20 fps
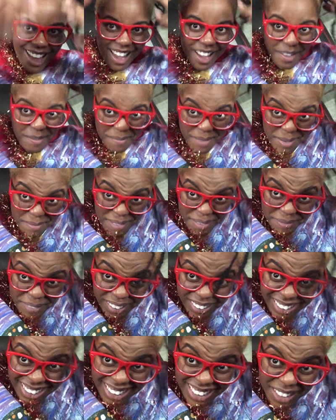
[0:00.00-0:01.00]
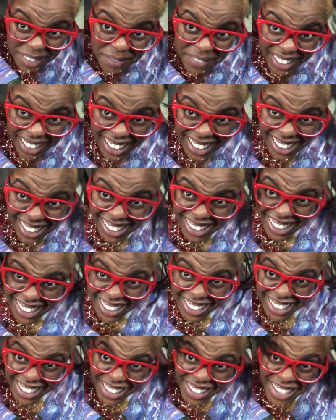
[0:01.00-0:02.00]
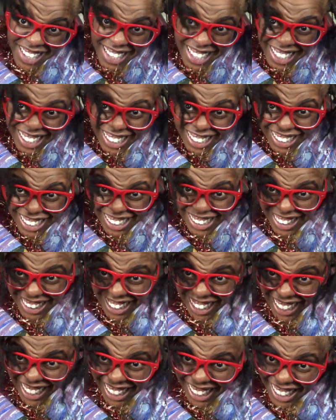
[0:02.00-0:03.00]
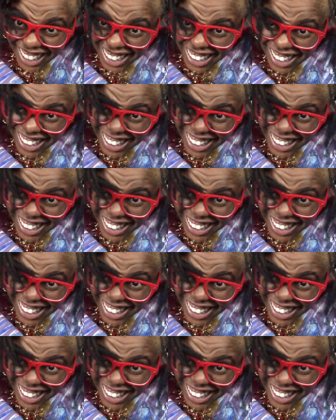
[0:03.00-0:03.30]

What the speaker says: and put my ponytail back in. Like,